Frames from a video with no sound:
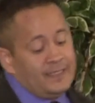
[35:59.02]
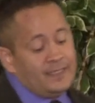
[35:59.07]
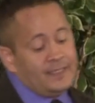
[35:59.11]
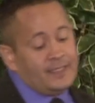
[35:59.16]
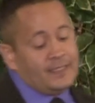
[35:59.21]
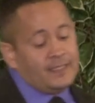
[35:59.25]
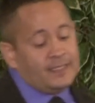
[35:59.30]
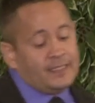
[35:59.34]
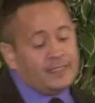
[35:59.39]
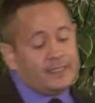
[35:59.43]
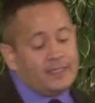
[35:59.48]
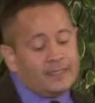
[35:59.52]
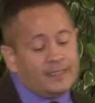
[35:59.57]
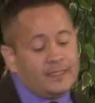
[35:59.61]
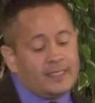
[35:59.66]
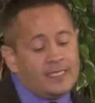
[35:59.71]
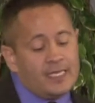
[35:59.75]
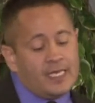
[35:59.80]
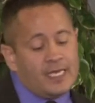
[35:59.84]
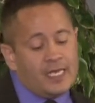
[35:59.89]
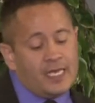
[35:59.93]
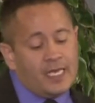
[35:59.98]

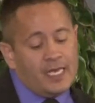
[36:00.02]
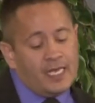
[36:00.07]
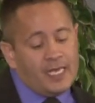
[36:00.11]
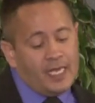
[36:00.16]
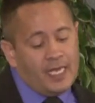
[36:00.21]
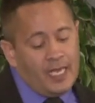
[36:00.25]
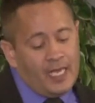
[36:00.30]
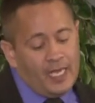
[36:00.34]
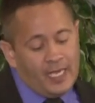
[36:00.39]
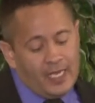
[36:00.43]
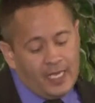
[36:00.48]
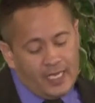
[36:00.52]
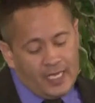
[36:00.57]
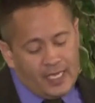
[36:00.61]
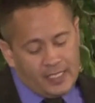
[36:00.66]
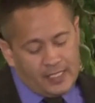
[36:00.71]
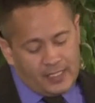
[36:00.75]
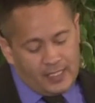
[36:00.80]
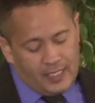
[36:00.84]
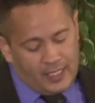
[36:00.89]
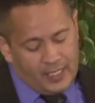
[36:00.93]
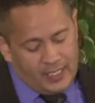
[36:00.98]

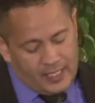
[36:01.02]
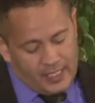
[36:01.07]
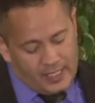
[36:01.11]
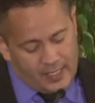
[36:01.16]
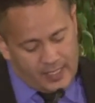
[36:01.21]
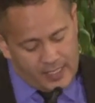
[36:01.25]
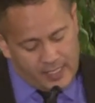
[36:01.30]
No one is speaking in this clip.